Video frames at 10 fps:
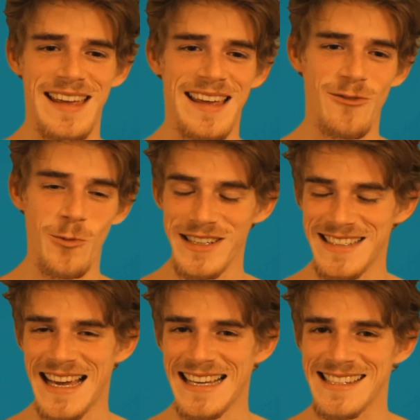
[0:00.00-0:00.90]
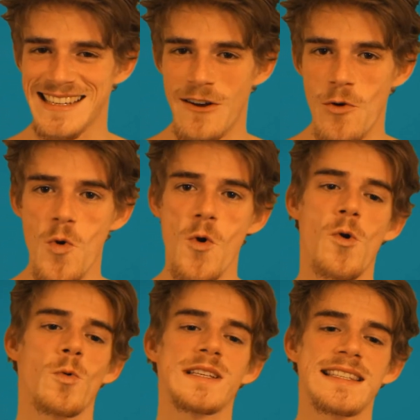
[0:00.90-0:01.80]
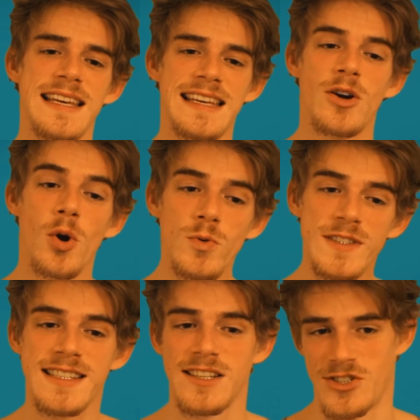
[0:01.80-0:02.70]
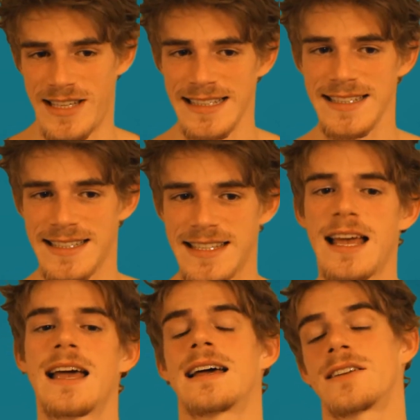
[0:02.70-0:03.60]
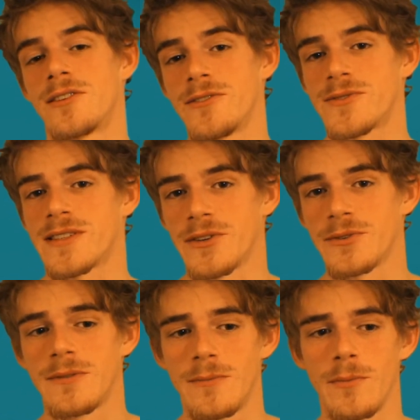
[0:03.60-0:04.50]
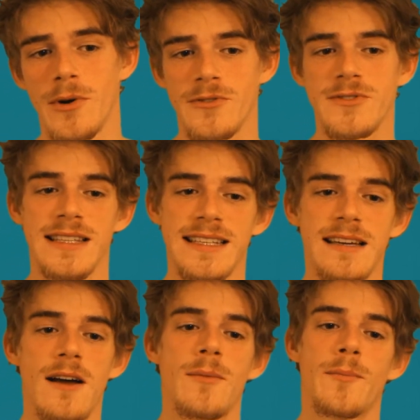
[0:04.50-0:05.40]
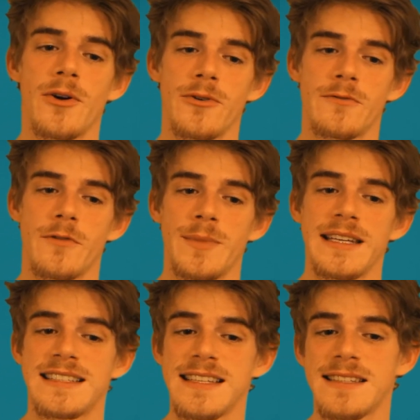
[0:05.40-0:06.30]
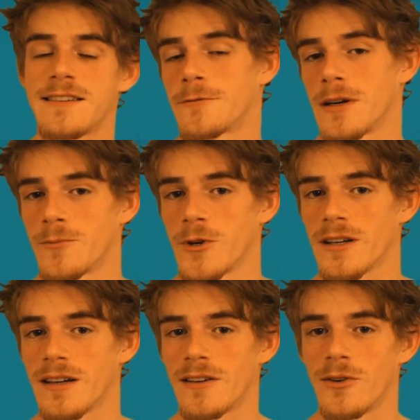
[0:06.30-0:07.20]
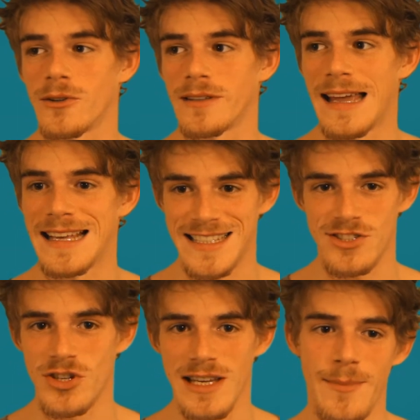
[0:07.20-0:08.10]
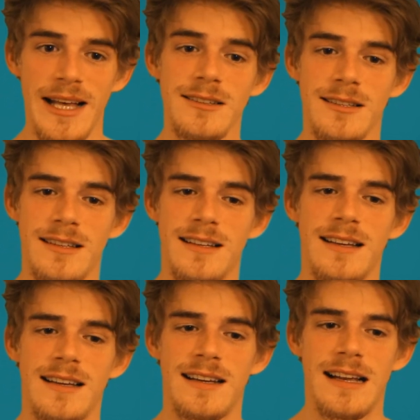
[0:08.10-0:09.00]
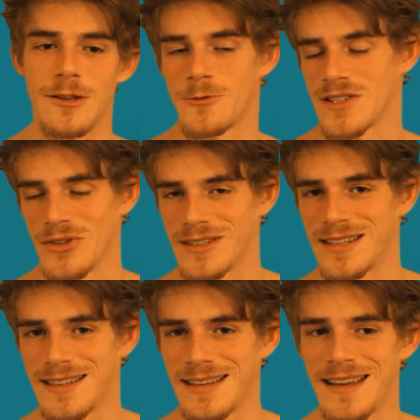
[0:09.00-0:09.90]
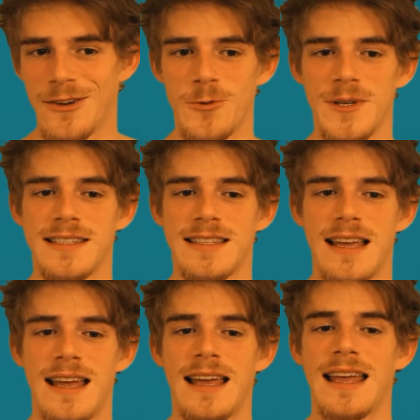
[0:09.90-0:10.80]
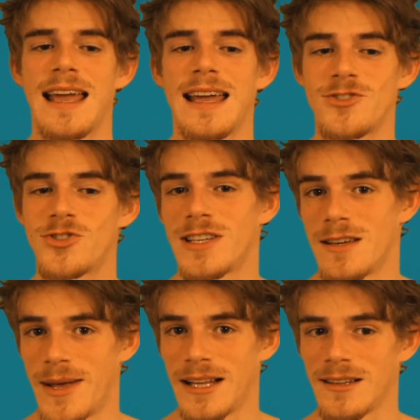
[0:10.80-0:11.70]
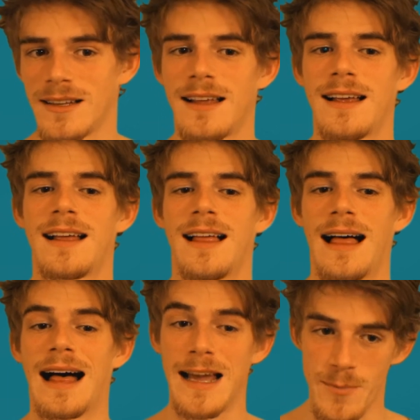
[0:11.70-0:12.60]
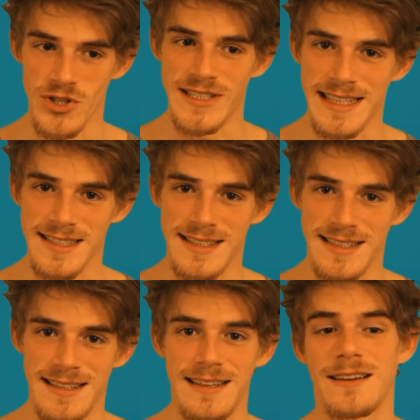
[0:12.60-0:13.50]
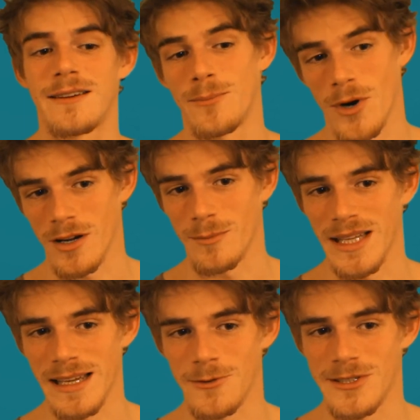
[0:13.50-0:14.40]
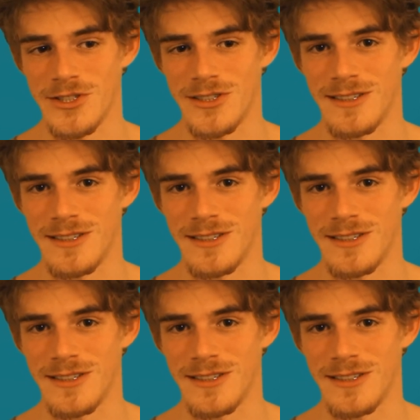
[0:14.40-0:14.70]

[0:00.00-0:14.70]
One task was to encode such texts, and to do so, Berners-Lee borrowed from an existing framework called SGML, and the result was HTML, Hypertext Markup Language.